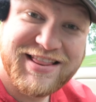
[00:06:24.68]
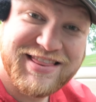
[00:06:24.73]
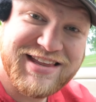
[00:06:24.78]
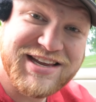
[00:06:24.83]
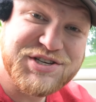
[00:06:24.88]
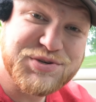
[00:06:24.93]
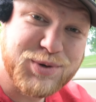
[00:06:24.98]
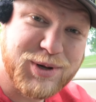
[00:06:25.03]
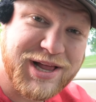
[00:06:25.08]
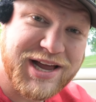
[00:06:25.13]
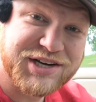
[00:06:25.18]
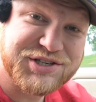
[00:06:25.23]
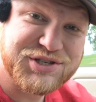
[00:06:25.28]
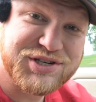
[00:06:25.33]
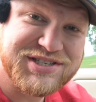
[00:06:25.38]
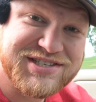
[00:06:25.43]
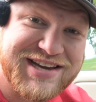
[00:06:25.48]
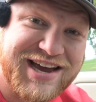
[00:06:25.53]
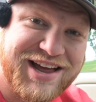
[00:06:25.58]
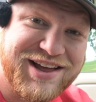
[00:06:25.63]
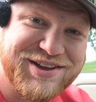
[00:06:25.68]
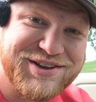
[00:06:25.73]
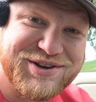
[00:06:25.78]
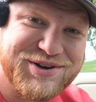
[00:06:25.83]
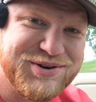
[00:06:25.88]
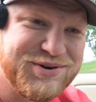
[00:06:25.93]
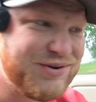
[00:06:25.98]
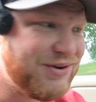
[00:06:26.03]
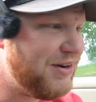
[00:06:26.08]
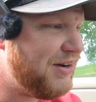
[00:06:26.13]
this will actually tell
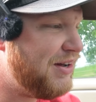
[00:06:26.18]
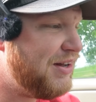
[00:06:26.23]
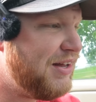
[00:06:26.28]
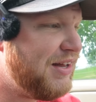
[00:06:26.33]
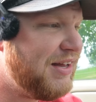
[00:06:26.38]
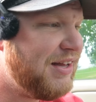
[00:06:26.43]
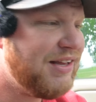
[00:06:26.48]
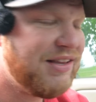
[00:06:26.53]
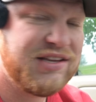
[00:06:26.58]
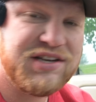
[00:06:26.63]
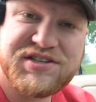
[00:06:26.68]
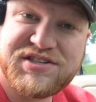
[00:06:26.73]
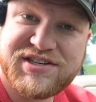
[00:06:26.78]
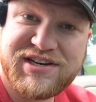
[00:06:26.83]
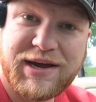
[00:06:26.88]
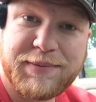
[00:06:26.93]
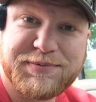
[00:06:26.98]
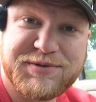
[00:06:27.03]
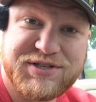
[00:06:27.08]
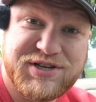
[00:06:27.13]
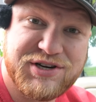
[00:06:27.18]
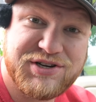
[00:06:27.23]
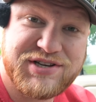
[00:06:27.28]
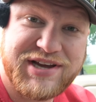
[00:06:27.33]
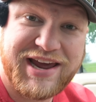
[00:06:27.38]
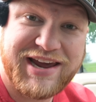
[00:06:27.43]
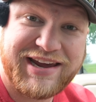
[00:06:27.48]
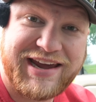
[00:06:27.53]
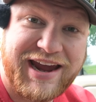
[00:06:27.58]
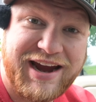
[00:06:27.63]
you the steps to
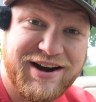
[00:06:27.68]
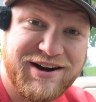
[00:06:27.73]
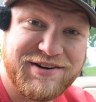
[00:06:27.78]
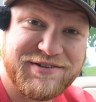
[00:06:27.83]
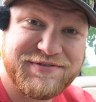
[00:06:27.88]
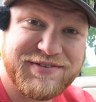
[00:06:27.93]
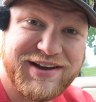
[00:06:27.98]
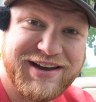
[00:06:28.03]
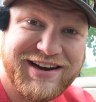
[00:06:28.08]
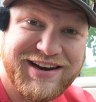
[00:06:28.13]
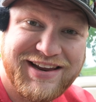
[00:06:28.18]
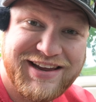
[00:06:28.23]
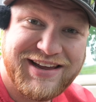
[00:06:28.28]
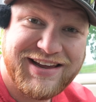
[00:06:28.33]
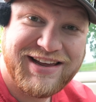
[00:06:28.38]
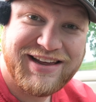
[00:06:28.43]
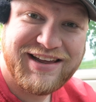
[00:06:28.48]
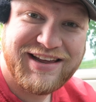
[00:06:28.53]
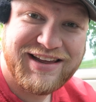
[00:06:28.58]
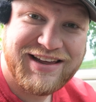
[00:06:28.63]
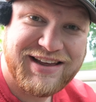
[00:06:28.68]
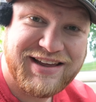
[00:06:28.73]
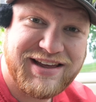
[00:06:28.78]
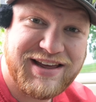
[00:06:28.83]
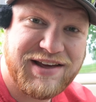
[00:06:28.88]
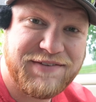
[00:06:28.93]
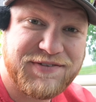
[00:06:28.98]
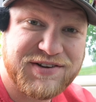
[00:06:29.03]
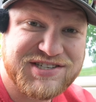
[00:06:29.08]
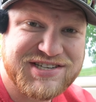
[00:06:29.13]
take care of it
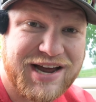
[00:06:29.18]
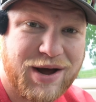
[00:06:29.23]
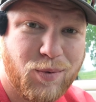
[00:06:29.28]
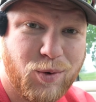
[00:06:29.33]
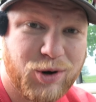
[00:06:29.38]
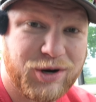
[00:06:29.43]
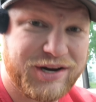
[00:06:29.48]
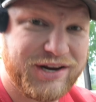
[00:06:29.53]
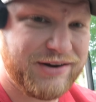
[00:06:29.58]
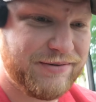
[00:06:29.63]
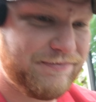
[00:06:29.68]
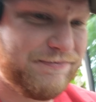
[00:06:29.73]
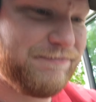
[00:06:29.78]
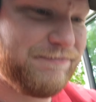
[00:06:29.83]
if it's not working.